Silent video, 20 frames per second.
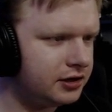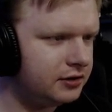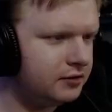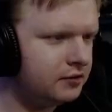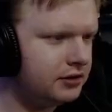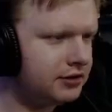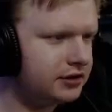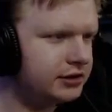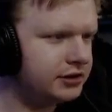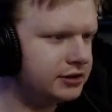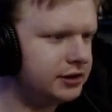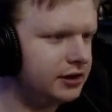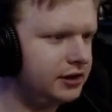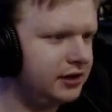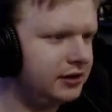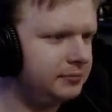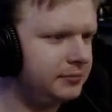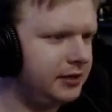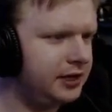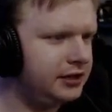what's this
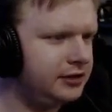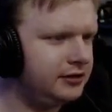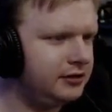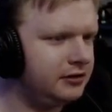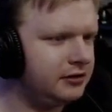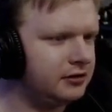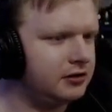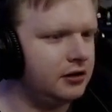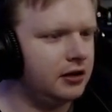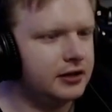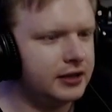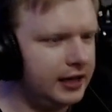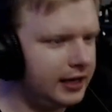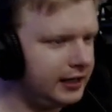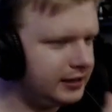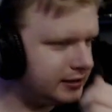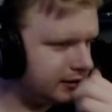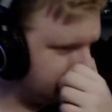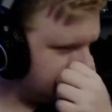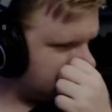early menu look like?
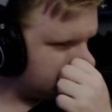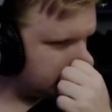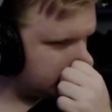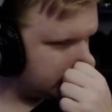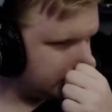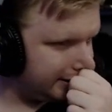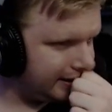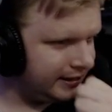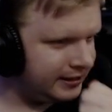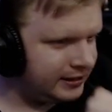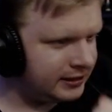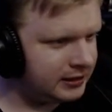That's interesting.